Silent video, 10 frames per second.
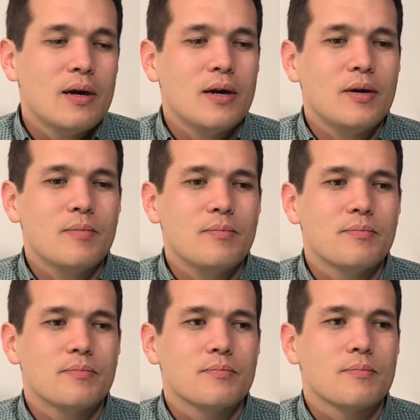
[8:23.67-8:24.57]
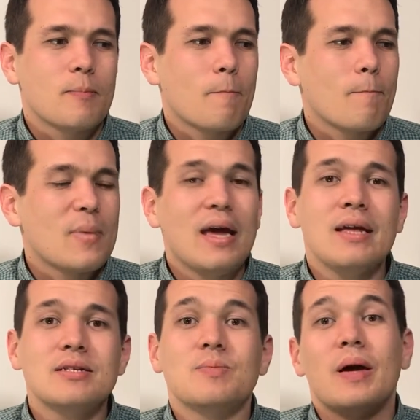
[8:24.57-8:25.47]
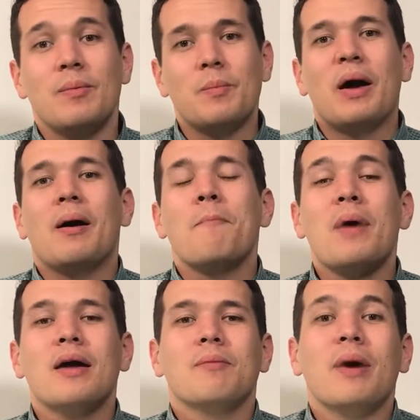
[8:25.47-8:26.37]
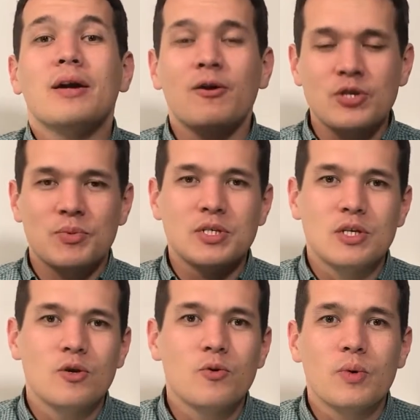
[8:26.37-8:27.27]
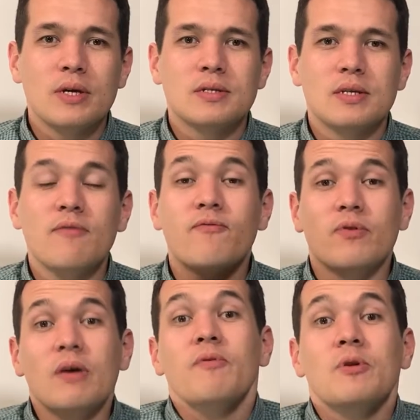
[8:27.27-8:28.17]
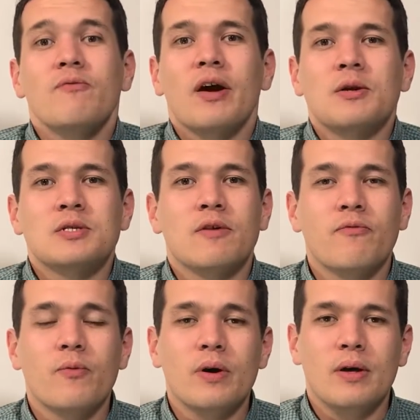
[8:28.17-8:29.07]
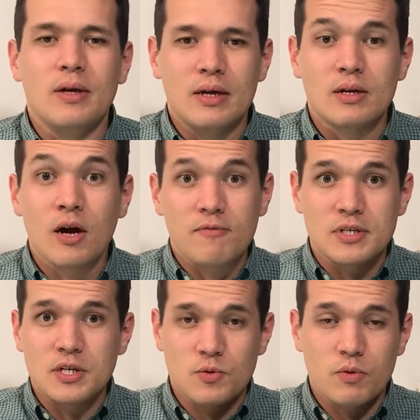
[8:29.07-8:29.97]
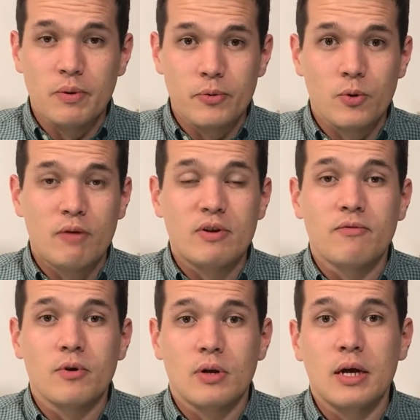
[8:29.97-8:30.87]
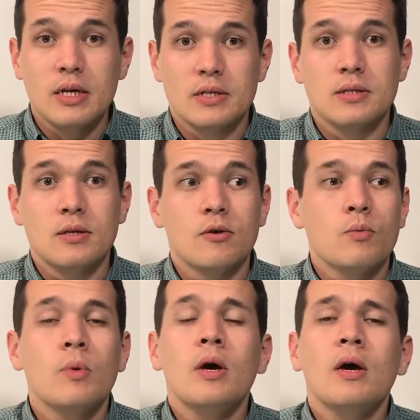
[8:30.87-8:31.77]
And my encouragement to you is if you do find yourself in conversation with people who have different ideas than you,